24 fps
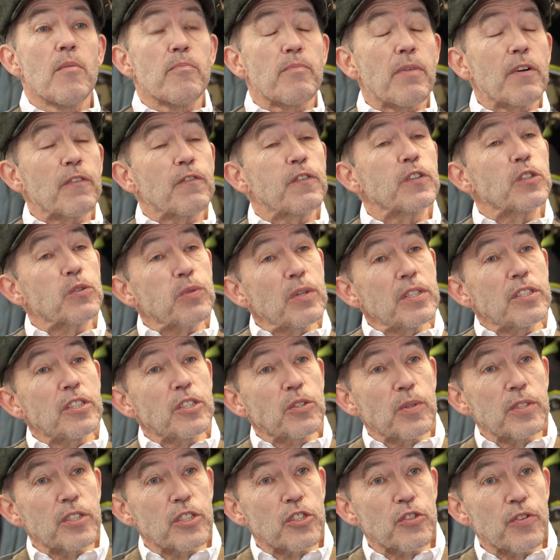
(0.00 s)
But for
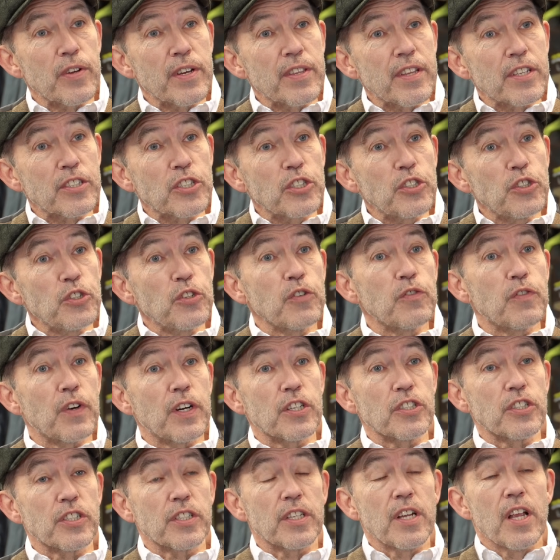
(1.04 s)
2023 there's a new
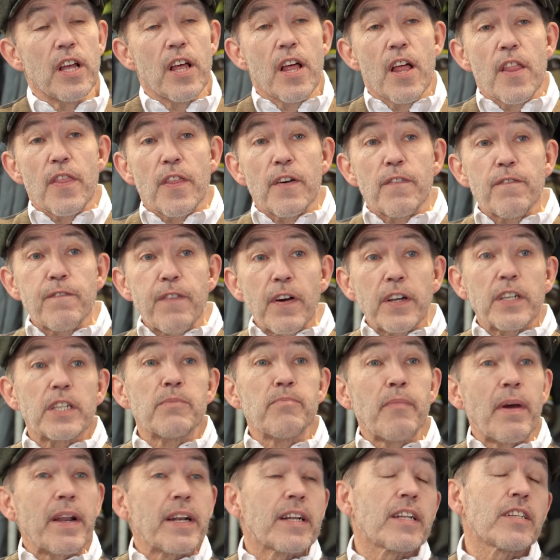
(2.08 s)
version. The
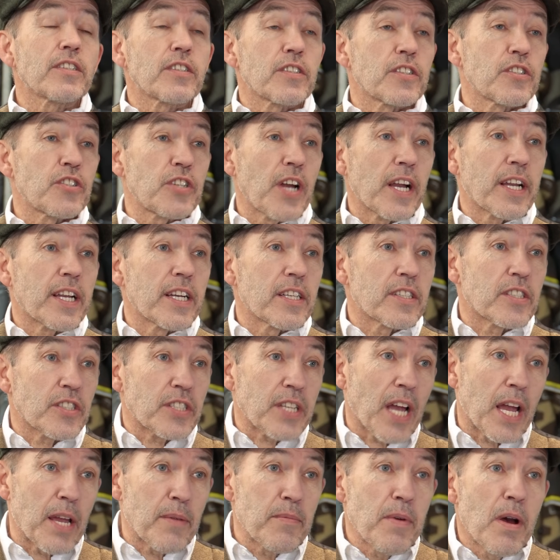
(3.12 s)
fundamentals of the jacket are the
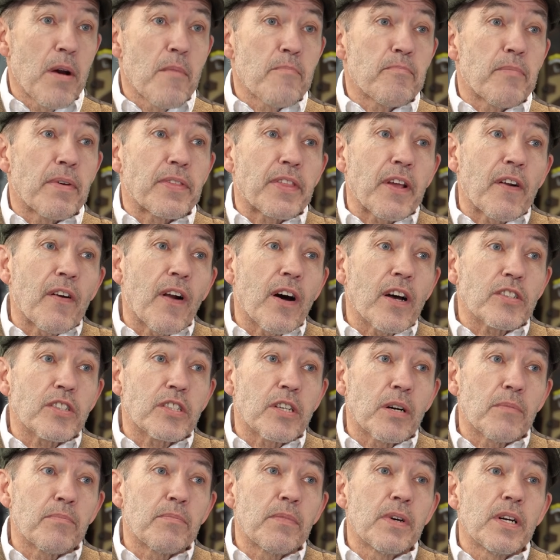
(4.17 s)
same, but there are
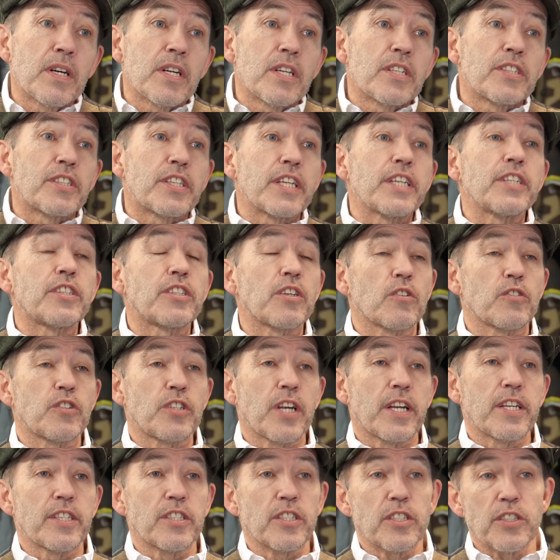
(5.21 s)
some detail
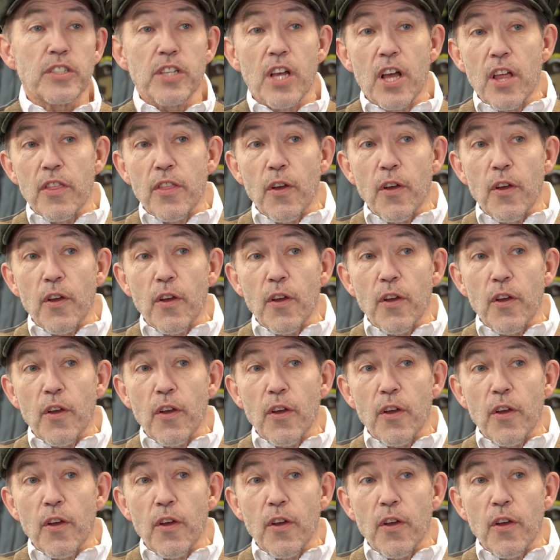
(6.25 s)
changes.